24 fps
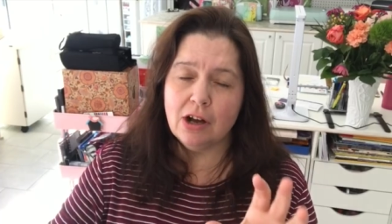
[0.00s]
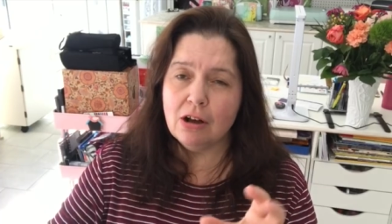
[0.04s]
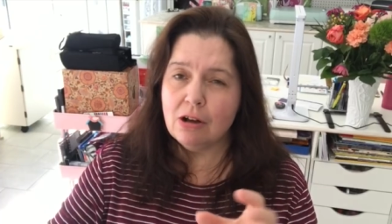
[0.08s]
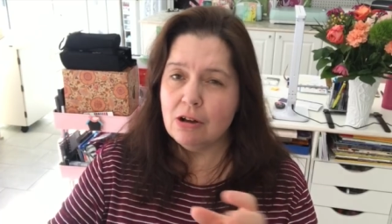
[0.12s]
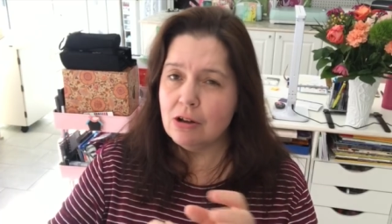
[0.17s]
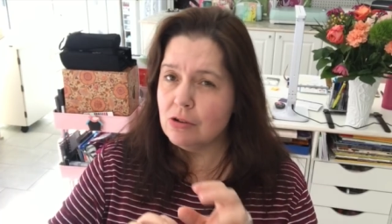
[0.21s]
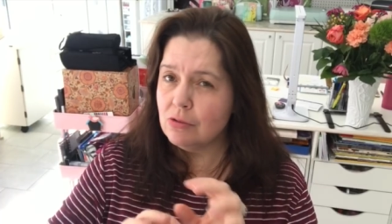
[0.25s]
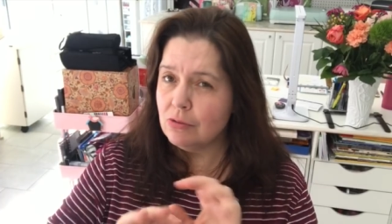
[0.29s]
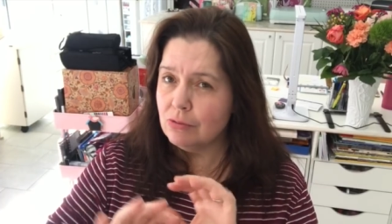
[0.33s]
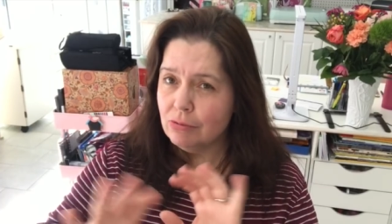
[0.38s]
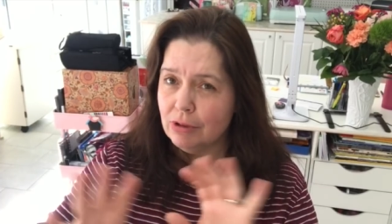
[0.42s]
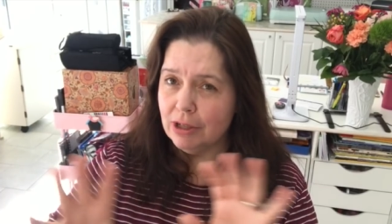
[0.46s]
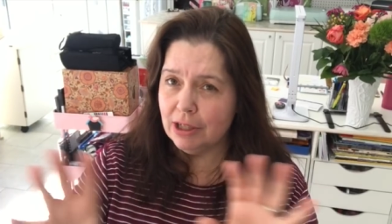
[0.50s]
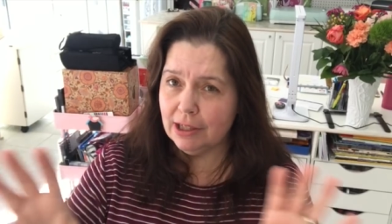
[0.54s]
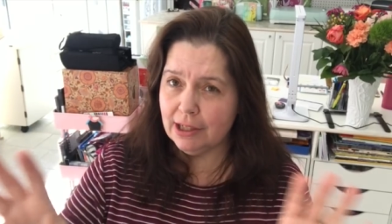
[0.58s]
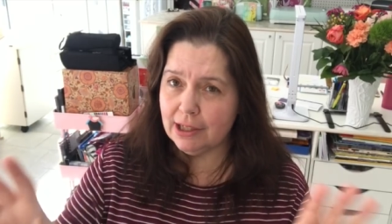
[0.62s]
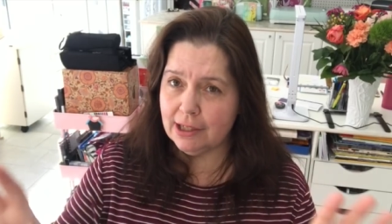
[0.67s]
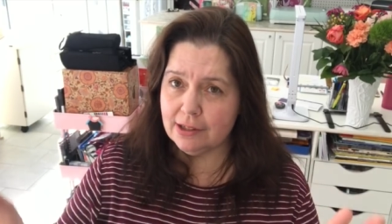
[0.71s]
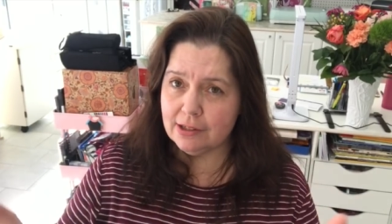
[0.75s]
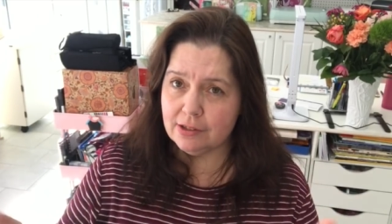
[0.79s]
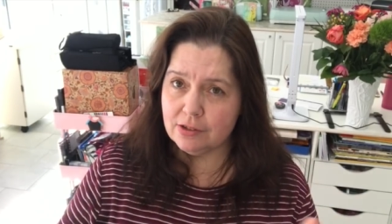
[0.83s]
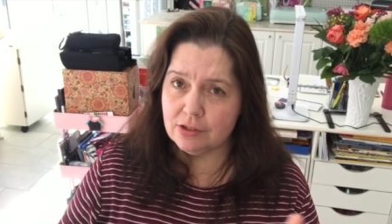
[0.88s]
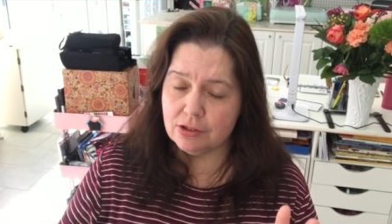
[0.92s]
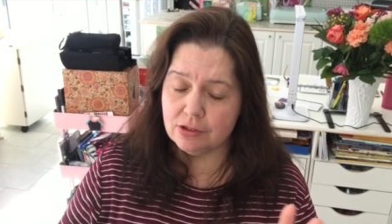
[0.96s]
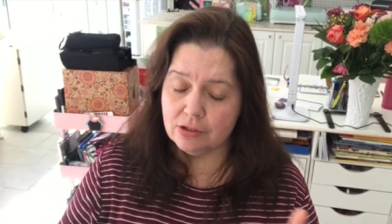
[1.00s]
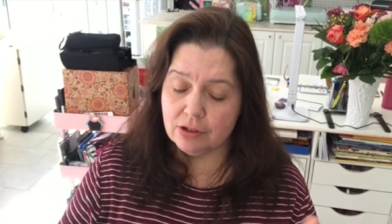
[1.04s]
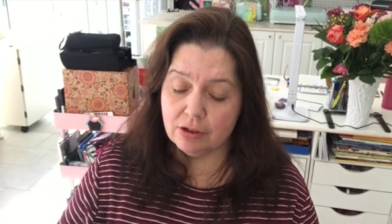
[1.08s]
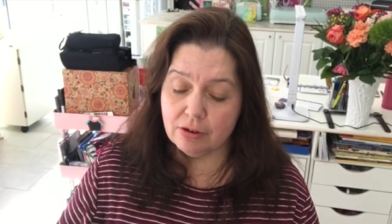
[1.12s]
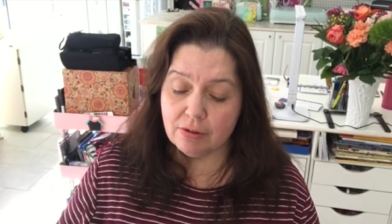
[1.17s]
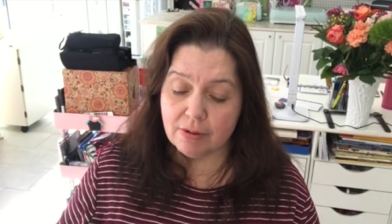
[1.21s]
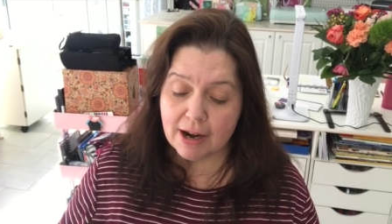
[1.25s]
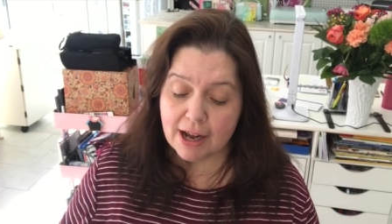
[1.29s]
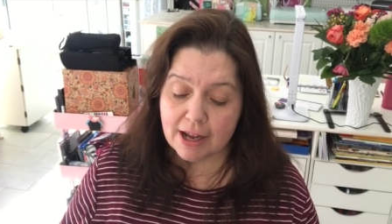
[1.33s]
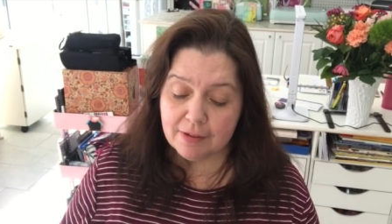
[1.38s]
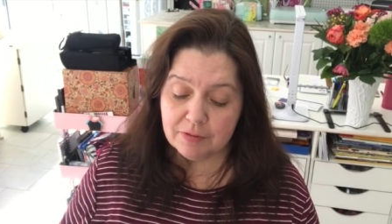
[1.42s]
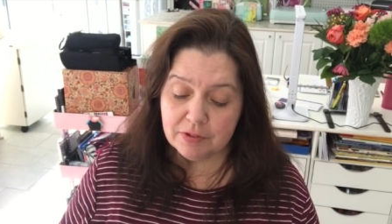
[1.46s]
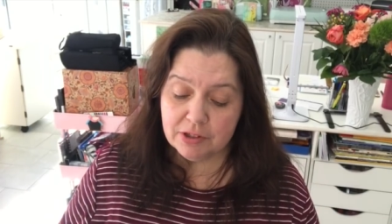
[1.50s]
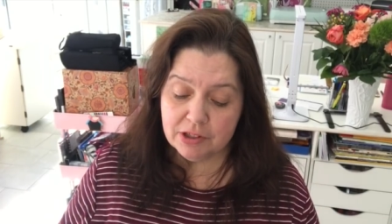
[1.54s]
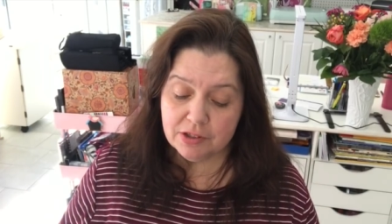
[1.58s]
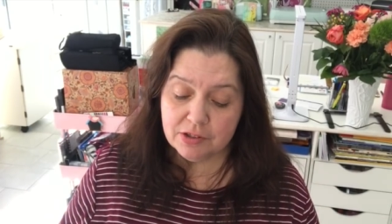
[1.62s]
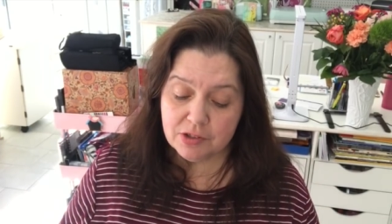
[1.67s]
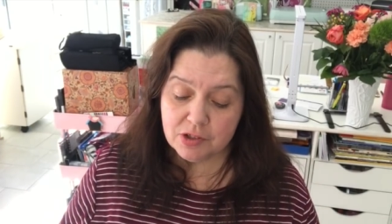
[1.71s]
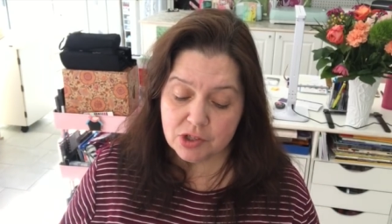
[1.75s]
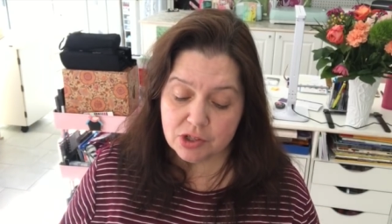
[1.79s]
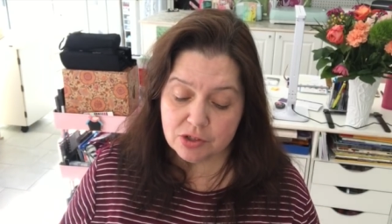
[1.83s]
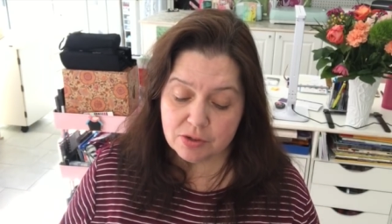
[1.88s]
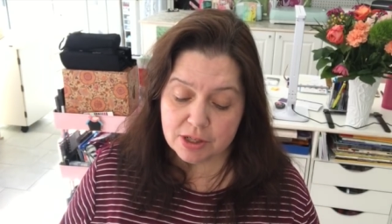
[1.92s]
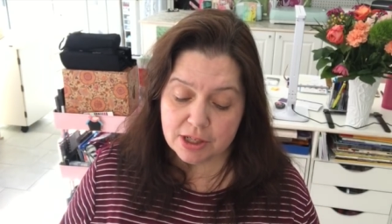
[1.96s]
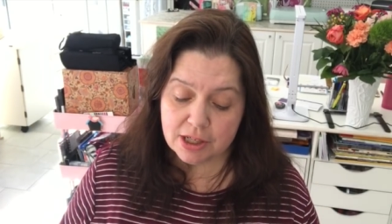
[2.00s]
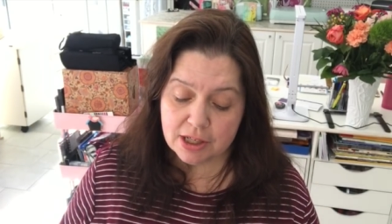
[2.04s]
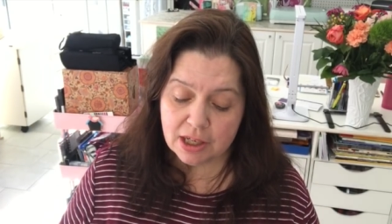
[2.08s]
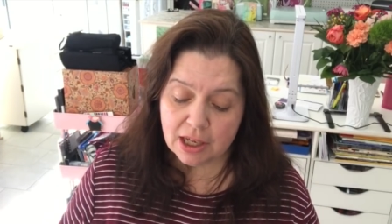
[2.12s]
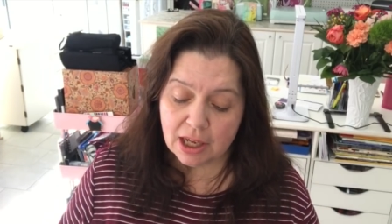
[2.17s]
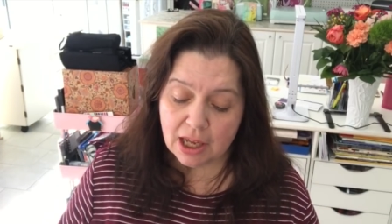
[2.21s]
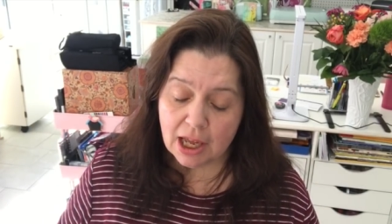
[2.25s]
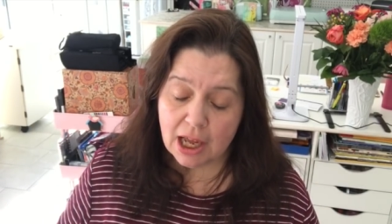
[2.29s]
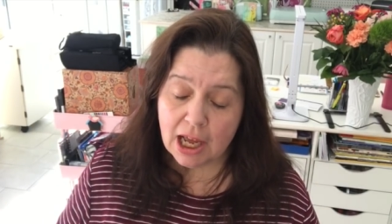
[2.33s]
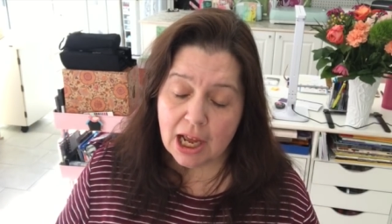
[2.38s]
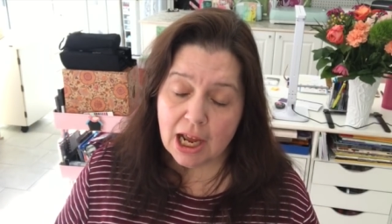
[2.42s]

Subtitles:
all related to the craft industry.